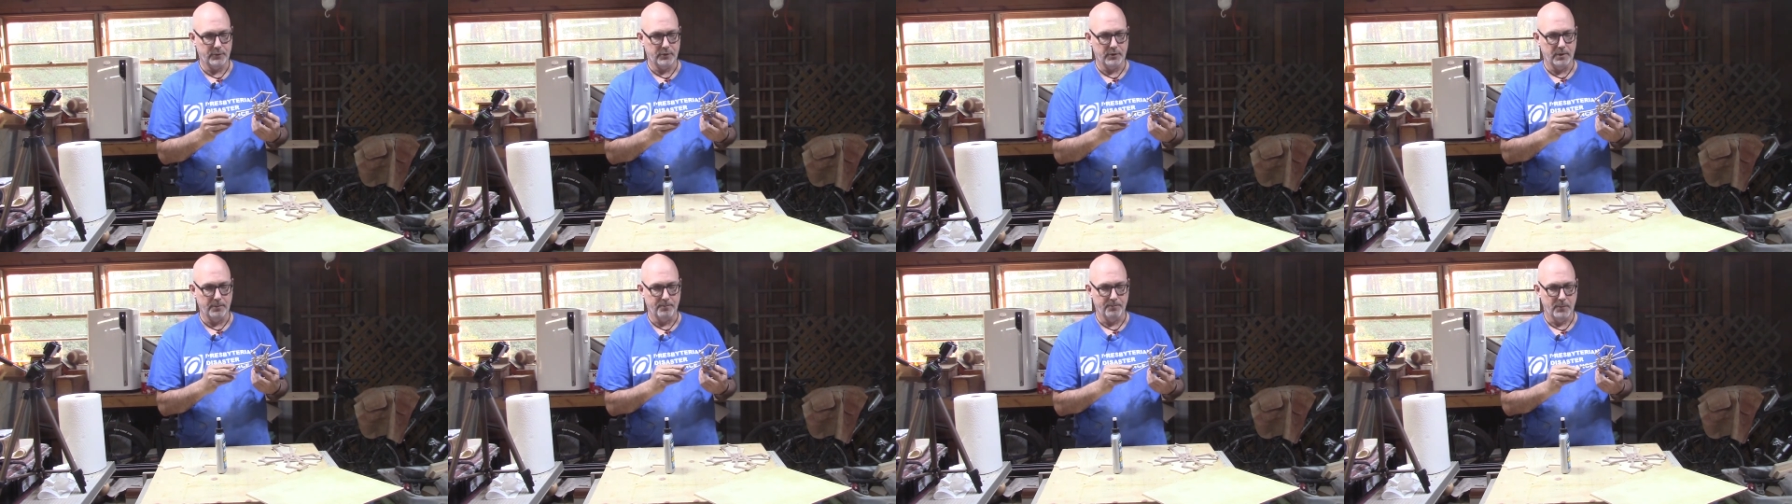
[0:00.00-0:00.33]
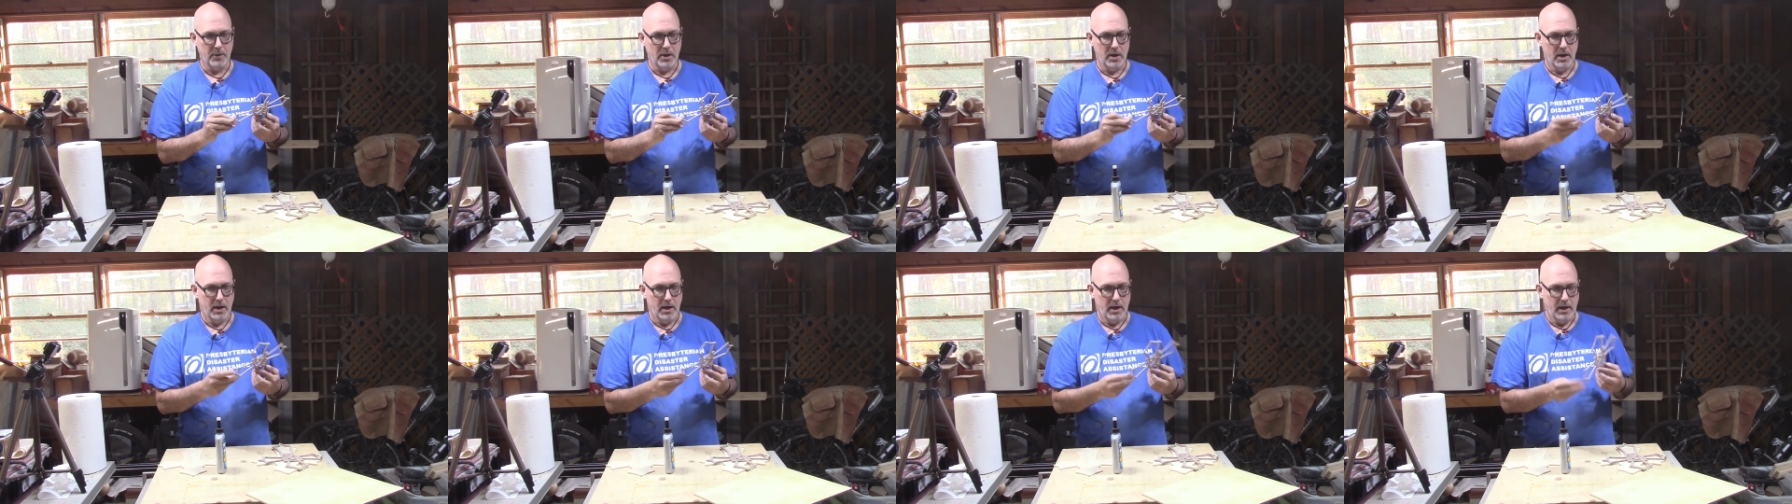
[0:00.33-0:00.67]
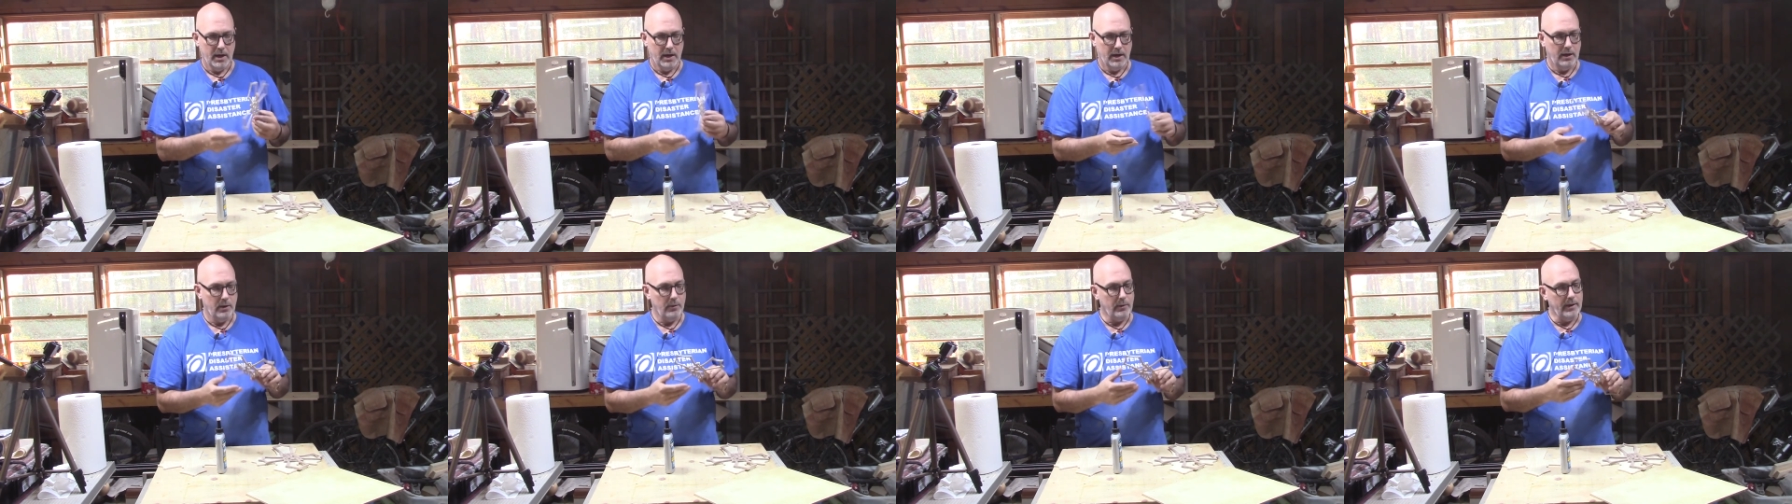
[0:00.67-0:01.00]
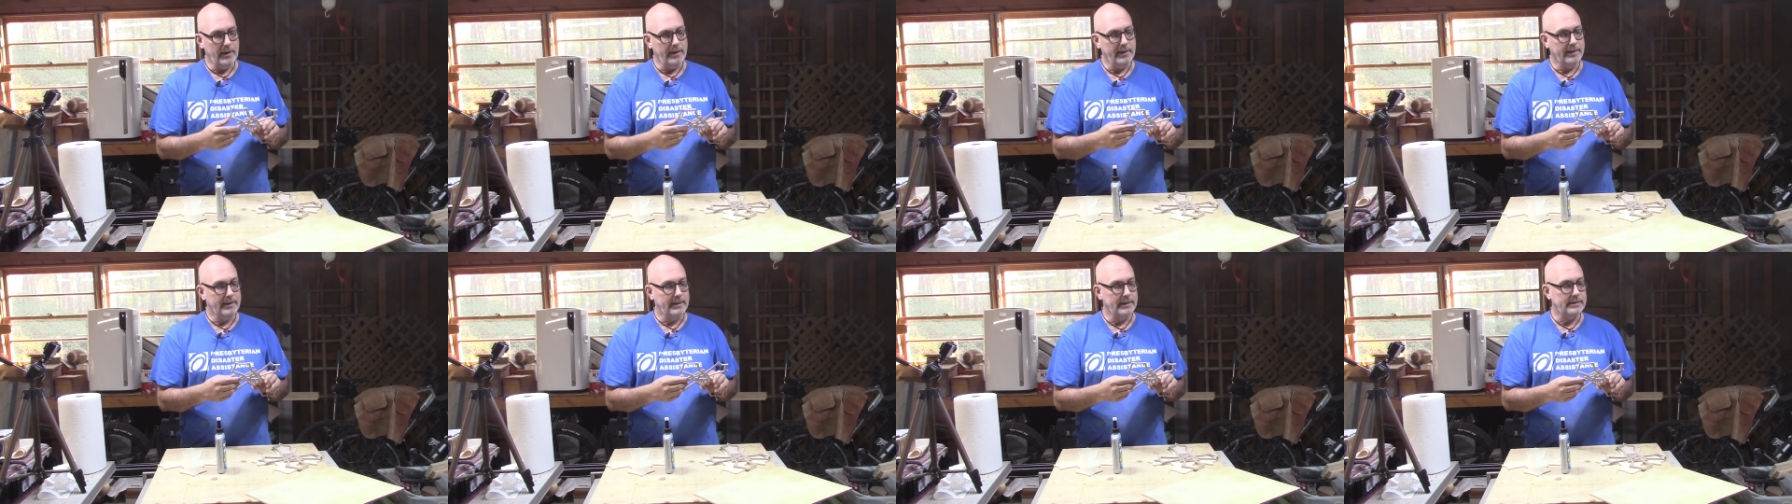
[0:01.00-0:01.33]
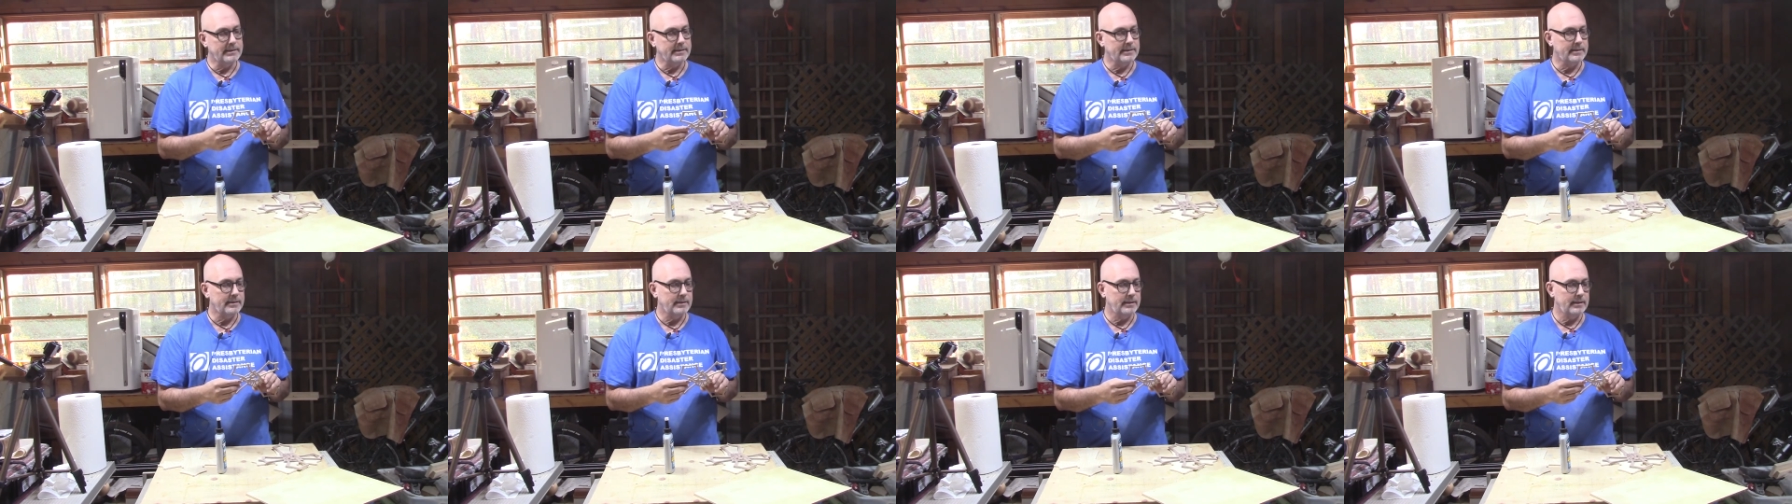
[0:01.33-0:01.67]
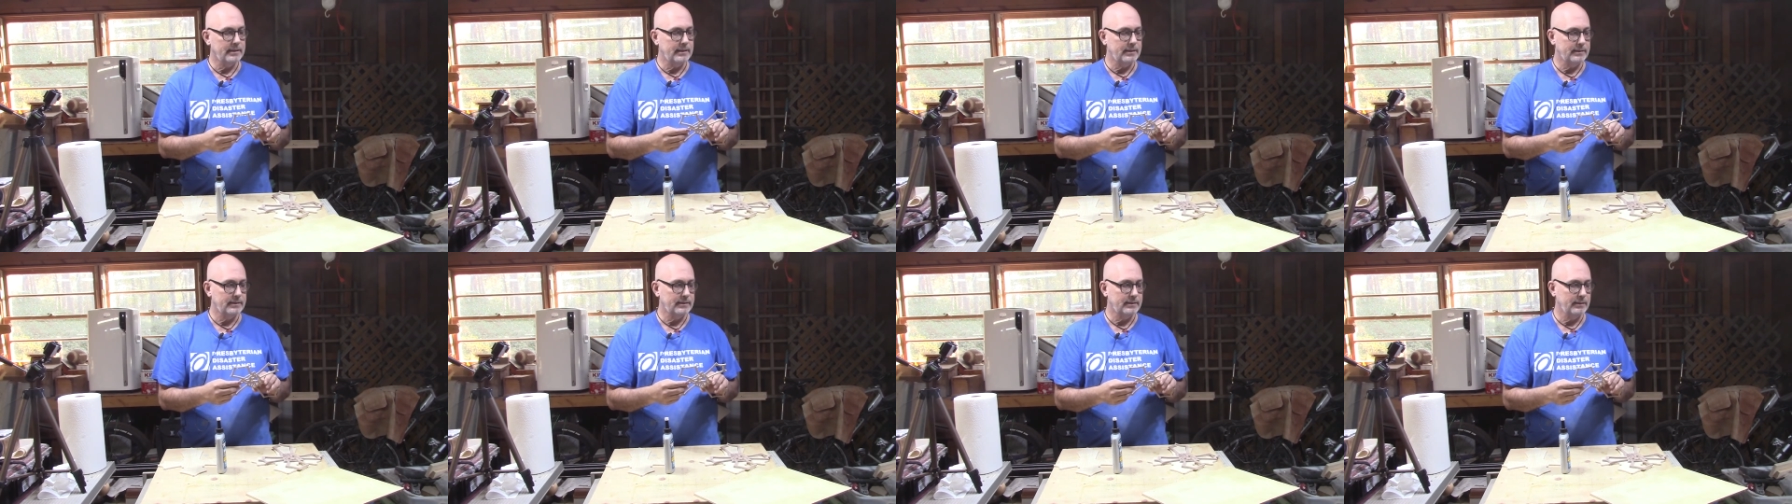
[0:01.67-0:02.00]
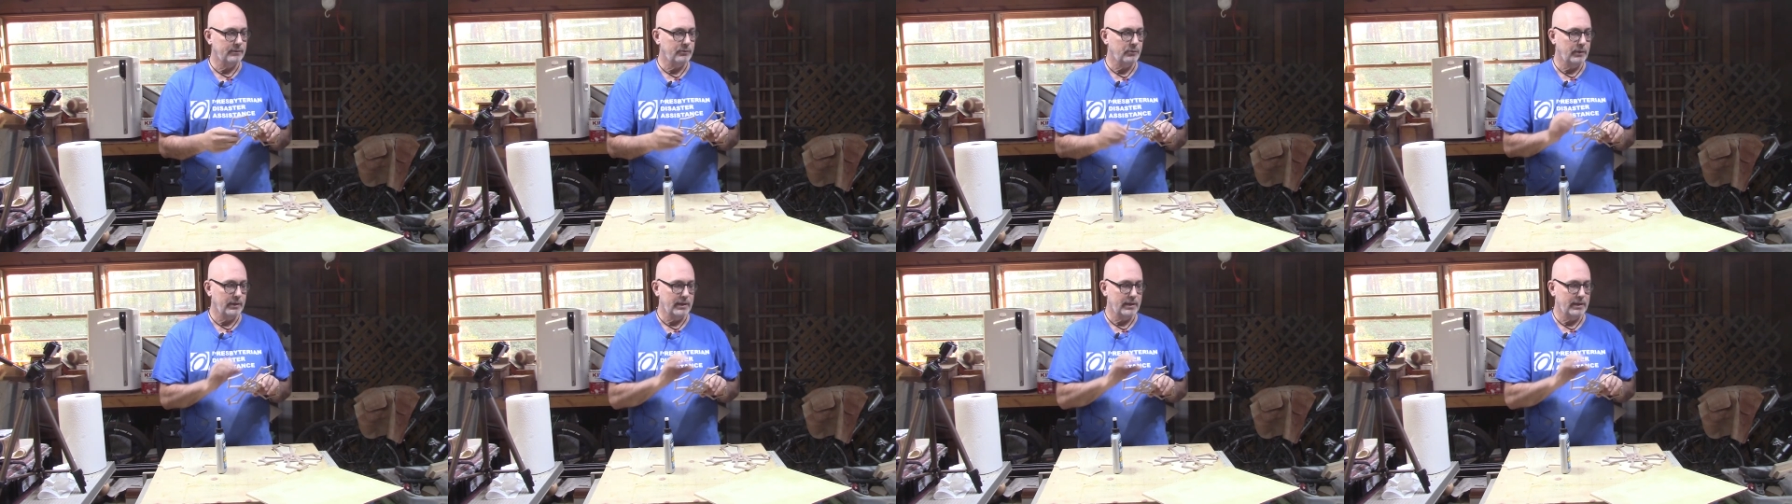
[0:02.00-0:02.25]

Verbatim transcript: So anyway, let's see if